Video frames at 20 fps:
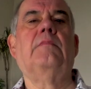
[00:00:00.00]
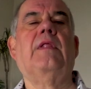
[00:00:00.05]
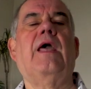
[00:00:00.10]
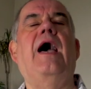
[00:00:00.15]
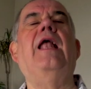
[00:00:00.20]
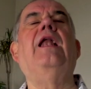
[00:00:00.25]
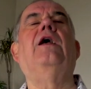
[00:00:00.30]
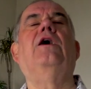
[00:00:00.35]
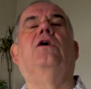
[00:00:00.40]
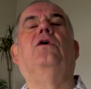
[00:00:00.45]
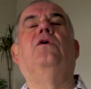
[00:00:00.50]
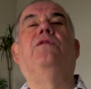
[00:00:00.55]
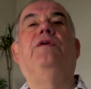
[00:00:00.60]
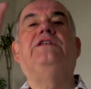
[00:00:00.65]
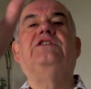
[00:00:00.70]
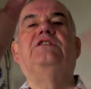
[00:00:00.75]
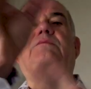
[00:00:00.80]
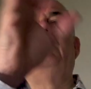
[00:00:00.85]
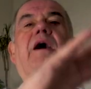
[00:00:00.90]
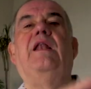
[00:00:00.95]
Hello,
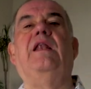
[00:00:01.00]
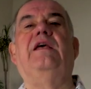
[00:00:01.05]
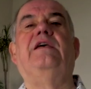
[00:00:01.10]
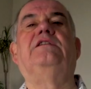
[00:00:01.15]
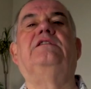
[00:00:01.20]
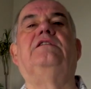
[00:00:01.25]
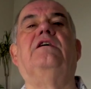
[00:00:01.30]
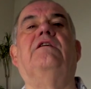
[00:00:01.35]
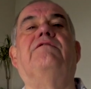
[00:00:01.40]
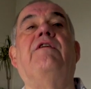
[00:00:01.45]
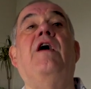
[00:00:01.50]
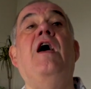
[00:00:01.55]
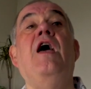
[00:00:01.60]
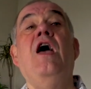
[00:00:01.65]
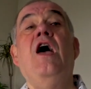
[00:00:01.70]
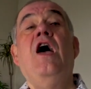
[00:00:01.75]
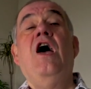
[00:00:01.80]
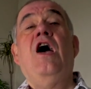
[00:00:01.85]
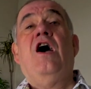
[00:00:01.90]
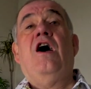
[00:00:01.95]
this is my list of
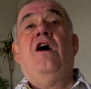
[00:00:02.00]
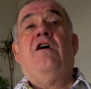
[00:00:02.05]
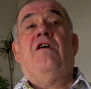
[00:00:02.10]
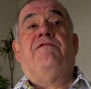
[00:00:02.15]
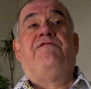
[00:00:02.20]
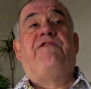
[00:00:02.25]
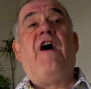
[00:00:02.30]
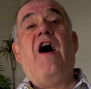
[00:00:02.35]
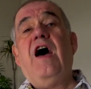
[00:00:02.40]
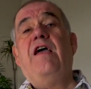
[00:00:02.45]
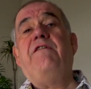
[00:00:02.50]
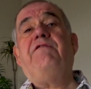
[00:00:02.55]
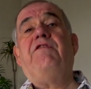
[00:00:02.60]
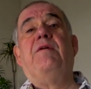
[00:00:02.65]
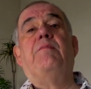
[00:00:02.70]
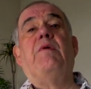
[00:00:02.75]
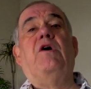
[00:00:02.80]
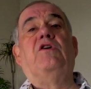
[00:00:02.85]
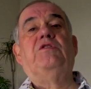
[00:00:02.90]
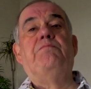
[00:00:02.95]
five of
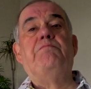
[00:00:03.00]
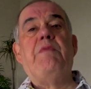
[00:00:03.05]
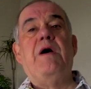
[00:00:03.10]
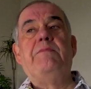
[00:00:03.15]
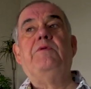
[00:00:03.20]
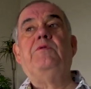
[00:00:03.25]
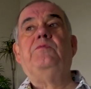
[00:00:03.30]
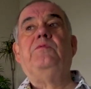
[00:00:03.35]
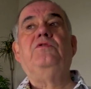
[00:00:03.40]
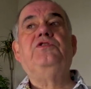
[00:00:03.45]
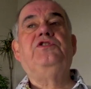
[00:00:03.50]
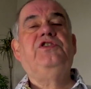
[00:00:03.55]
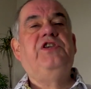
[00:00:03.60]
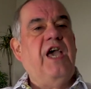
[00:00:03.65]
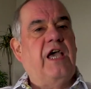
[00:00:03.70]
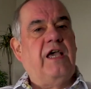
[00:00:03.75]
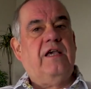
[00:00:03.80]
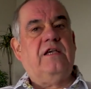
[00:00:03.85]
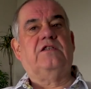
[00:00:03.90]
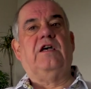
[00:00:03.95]
the most memorable
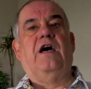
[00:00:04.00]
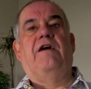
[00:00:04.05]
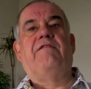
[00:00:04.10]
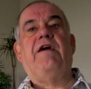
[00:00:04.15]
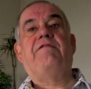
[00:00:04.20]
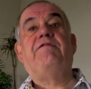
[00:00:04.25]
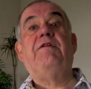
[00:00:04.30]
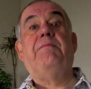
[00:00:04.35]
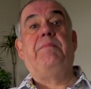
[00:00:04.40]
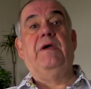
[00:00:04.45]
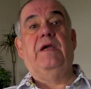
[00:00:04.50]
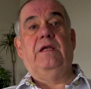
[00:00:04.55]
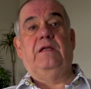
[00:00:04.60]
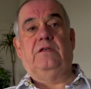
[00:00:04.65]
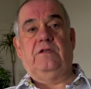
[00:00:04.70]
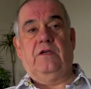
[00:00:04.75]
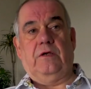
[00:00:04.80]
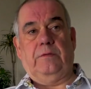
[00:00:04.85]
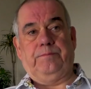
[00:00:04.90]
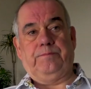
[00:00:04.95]
gigs I've ever been
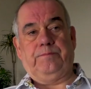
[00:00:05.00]
to.